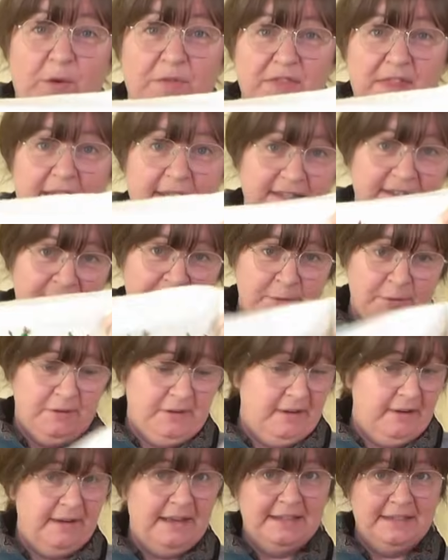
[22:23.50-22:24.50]
on these if you want
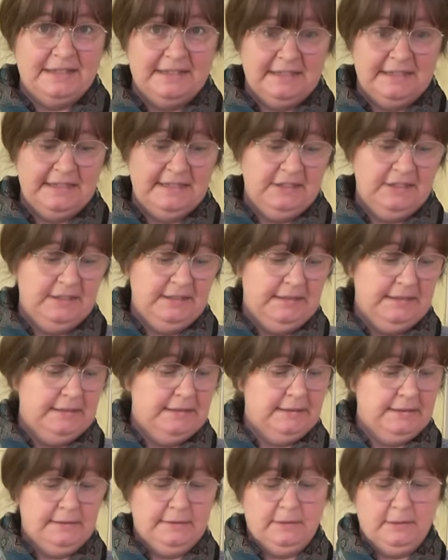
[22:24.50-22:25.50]
to know how to stitch
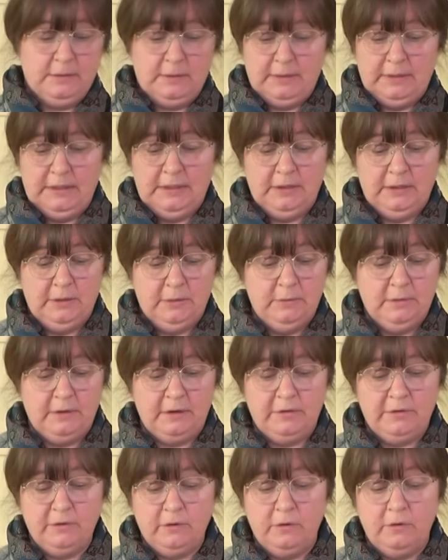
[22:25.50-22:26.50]
these. It's quite cute.
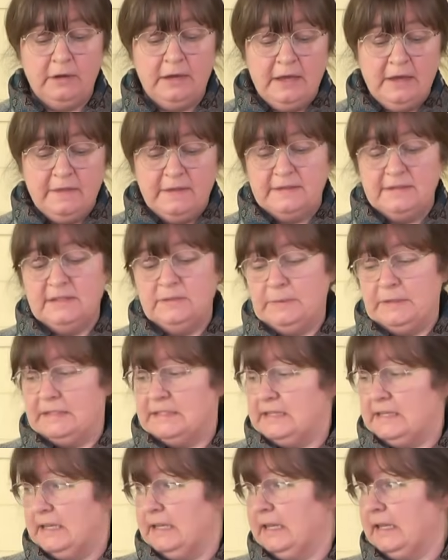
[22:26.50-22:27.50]
And I thought, this has been
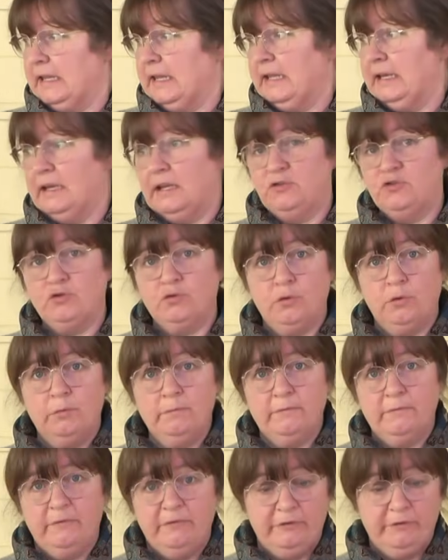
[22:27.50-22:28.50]
sitting in a drawer
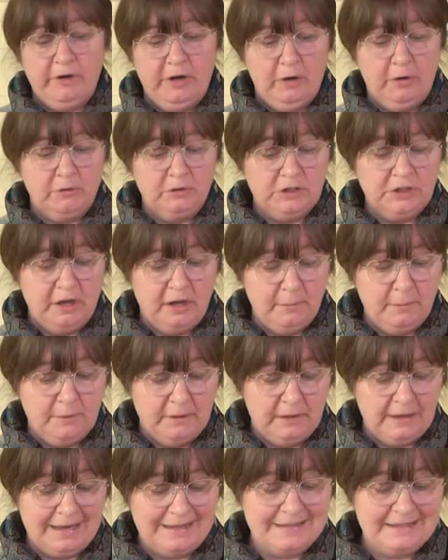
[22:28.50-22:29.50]
for a long time.
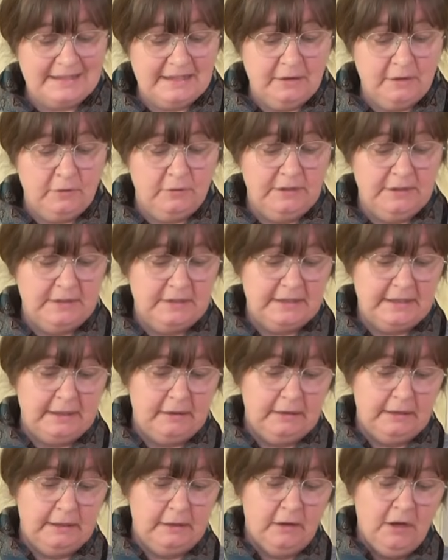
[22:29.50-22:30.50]
You can see a crease
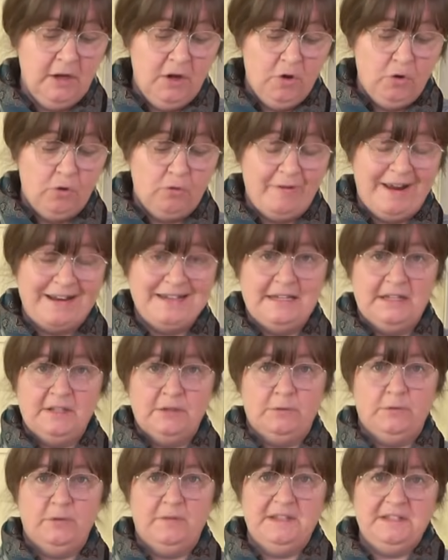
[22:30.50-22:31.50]
down it already,
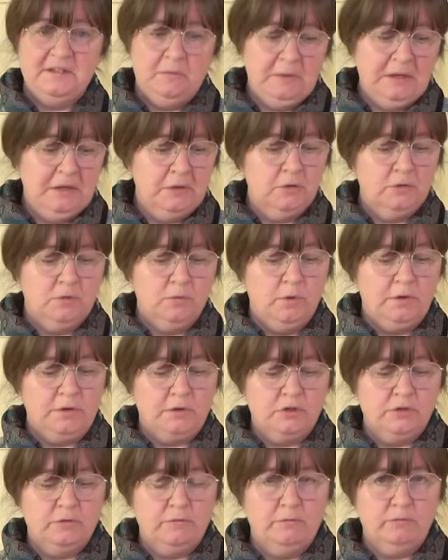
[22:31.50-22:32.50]
so I thought this would be a good one
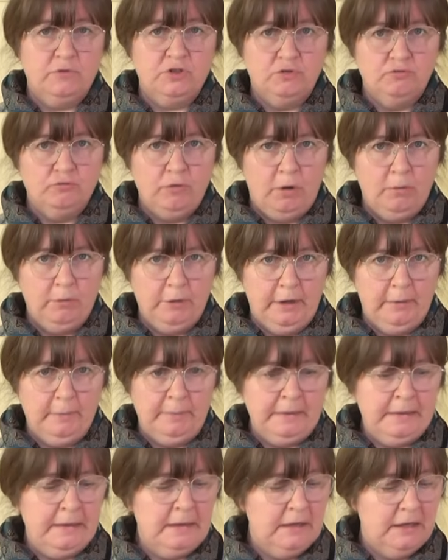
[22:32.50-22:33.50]
to roll up
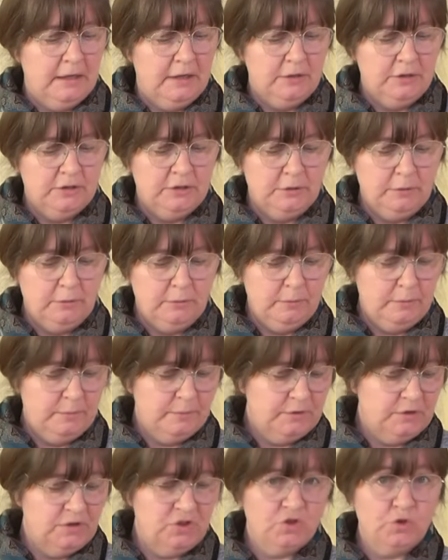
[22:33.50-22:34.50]
and to
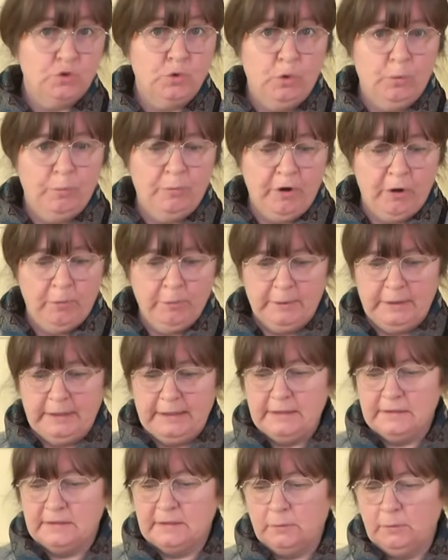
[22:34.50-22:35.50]
store
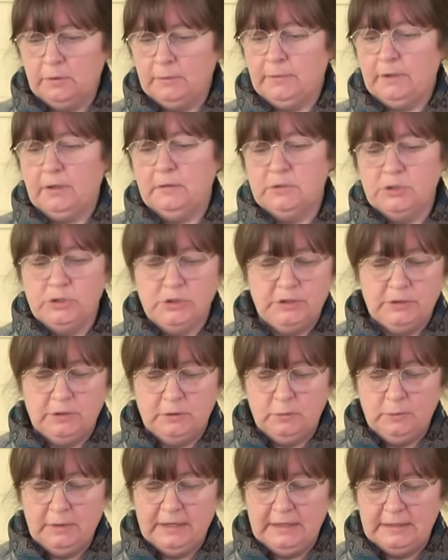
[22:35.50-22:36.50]
properly. So what I'm going to
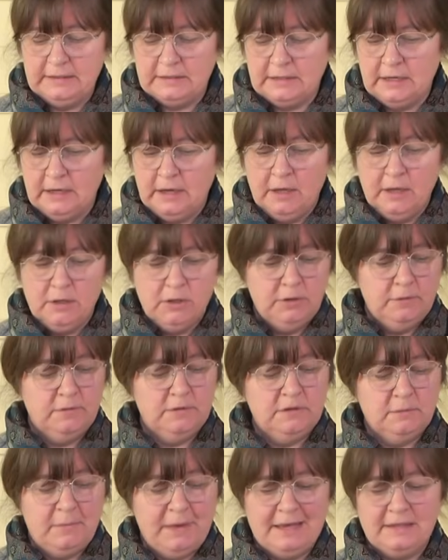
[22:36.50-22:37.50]
do is
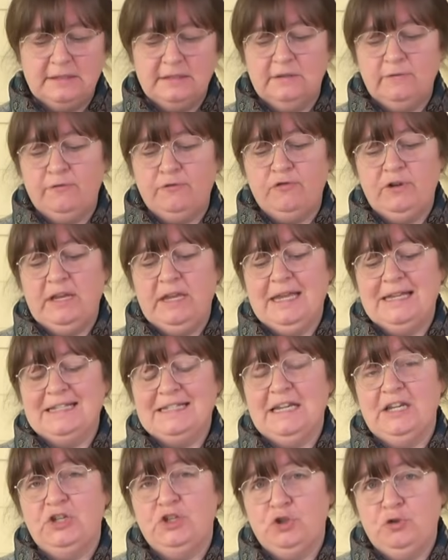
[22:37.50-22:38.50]
use some acid-free
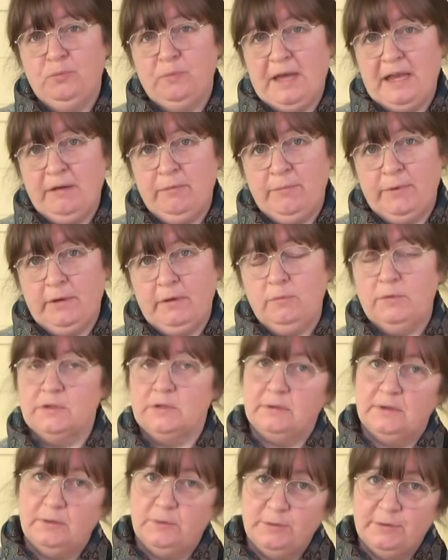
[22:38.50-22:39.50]
tissue paper,
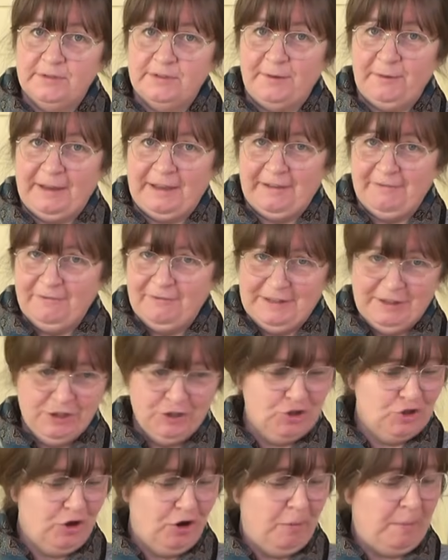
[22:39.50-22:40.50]
which you also have in the
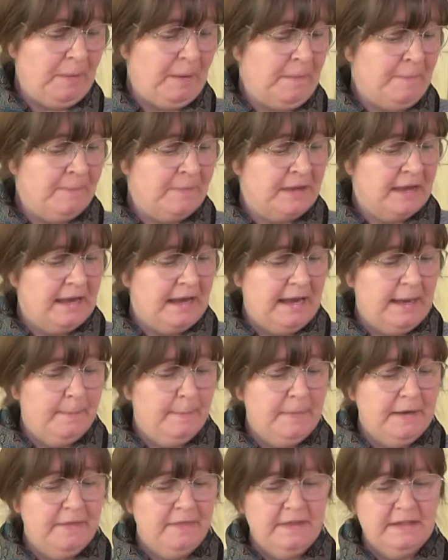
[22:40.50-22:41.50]
shop,
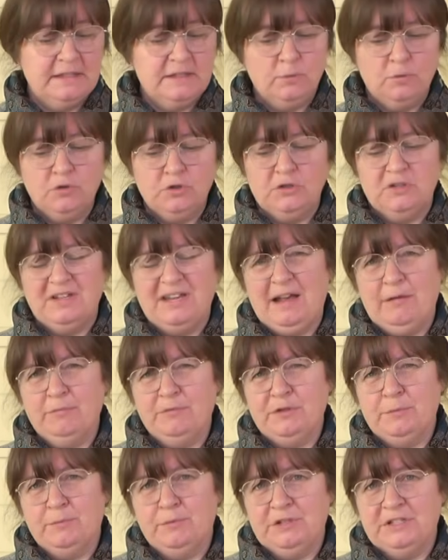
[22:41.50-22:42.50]
and this will just help
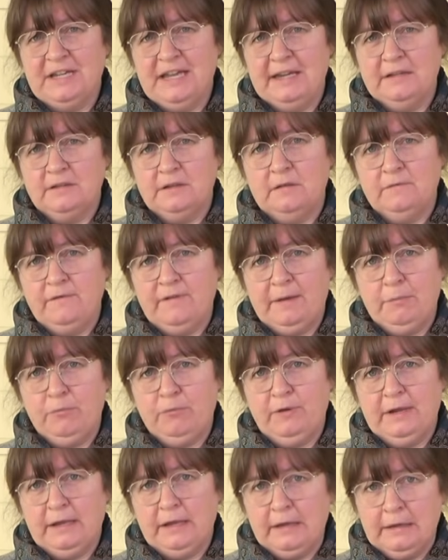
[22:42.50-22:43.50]
to protect the
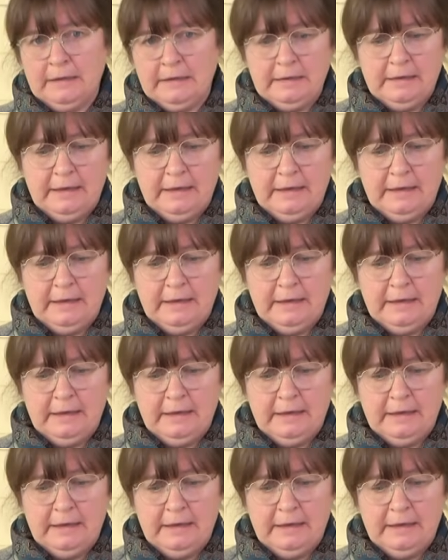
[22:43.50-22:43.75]
fabric